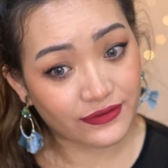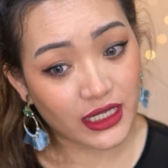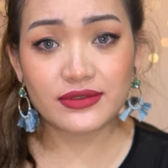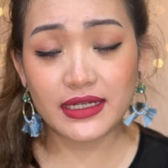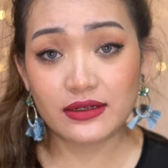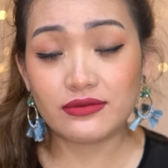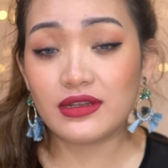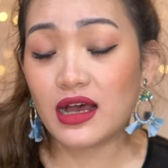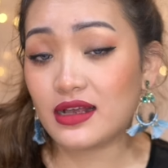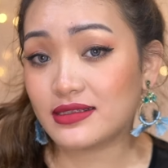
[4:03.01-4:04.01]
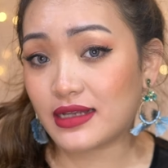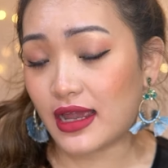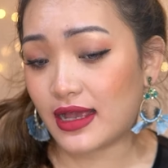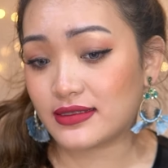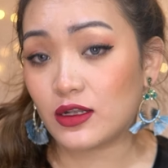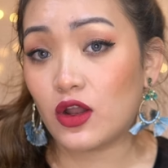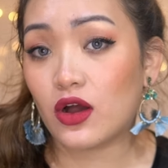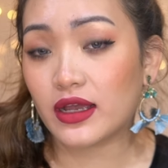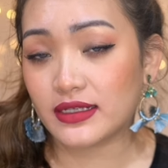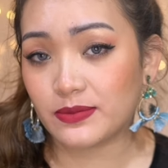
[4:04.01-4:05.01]
If they don't last as
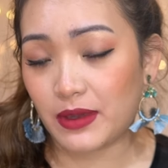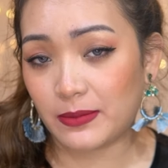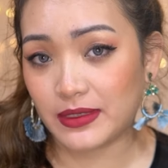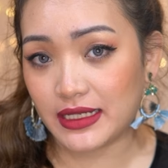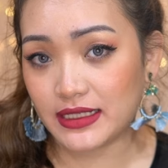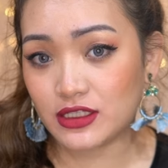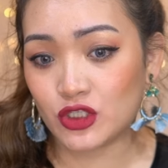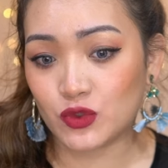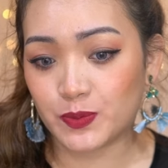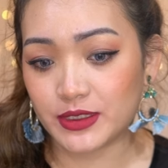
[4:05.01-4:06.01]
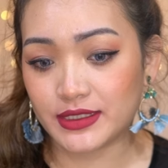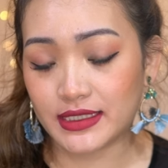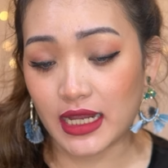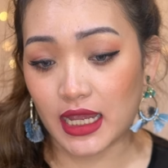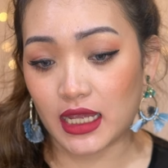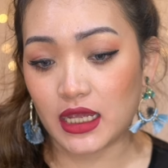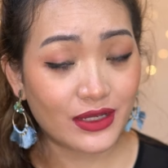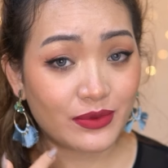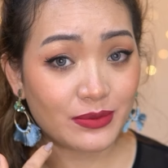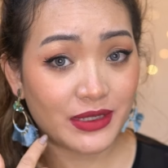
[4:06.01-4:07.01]
long as Maybelline Super Stay,
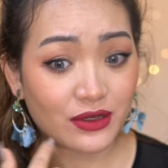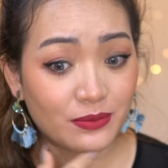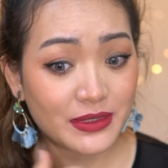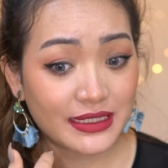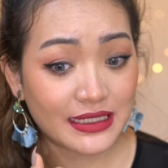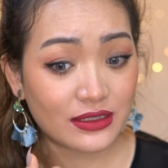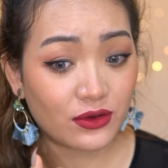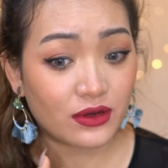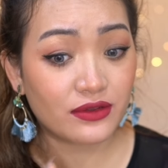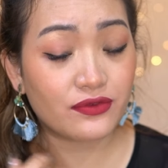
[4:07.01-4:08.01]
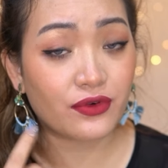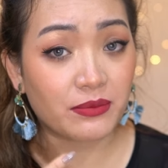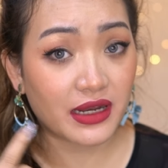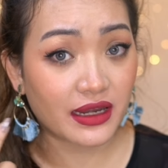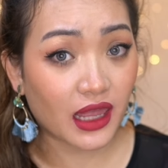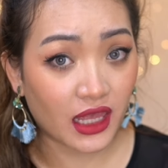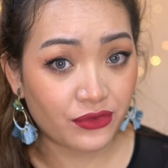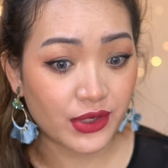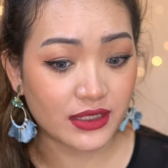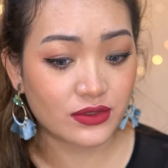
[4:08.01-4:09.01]
it will be completely gone from that
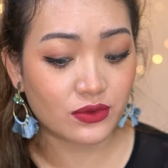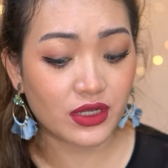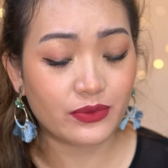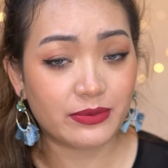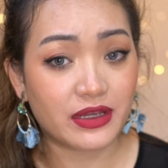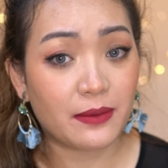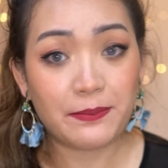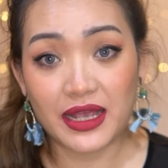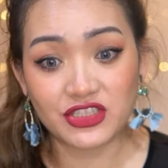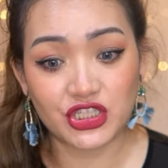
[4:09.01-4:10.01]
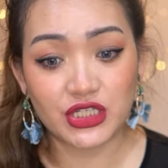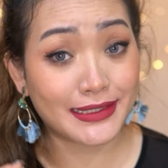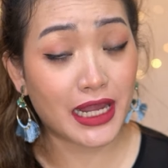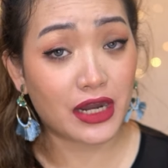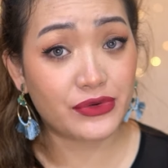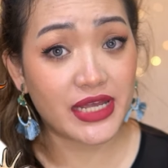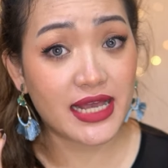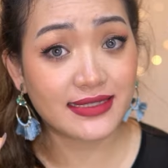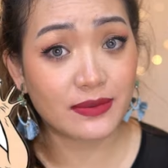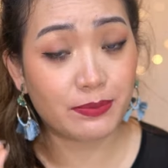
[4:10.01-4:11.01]
area, so it will become patchy. Scariest